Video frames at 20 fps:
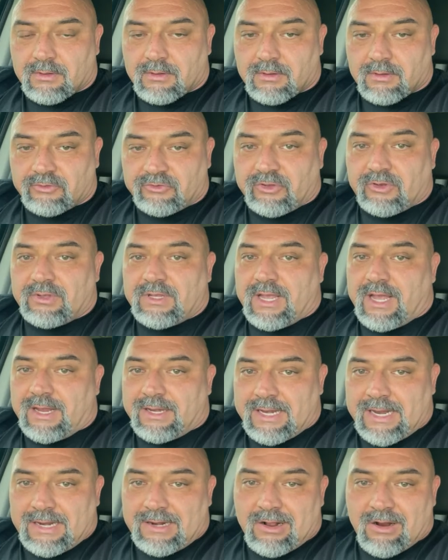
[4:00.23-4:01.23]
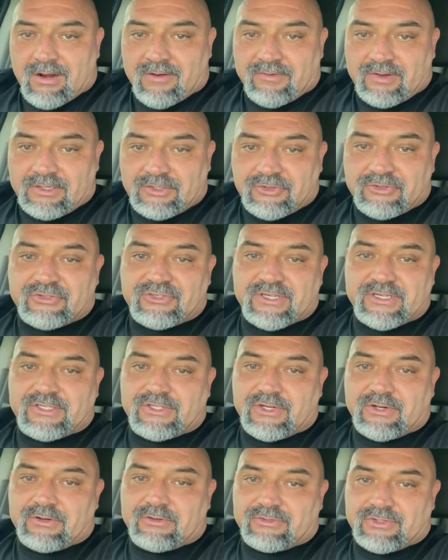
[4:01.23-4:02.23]
So yeah, Nate Harvey
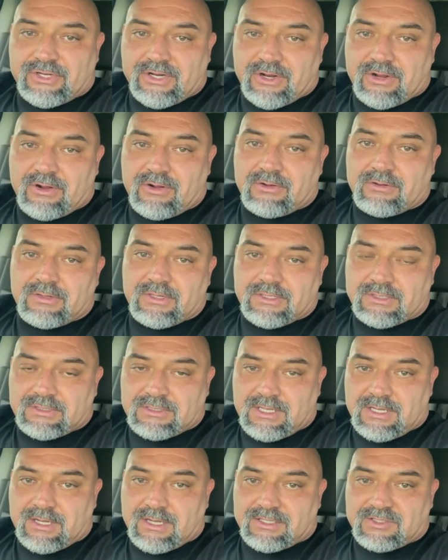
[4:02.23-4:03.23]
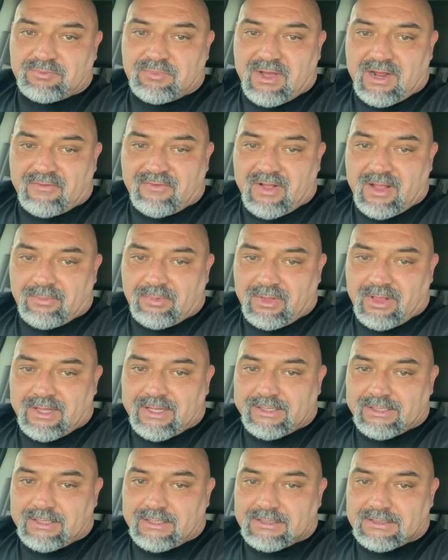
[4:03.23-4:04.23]
2600 is a Spotify
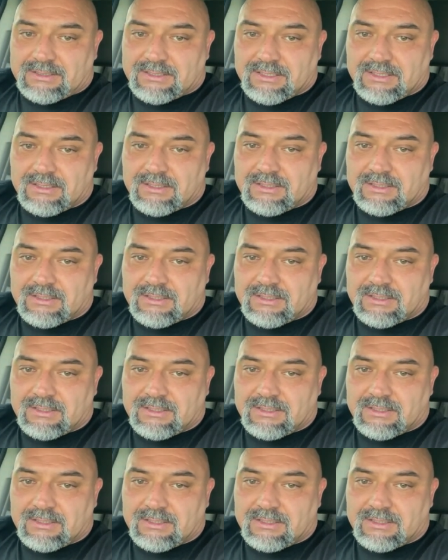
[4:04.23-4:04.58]
playlist.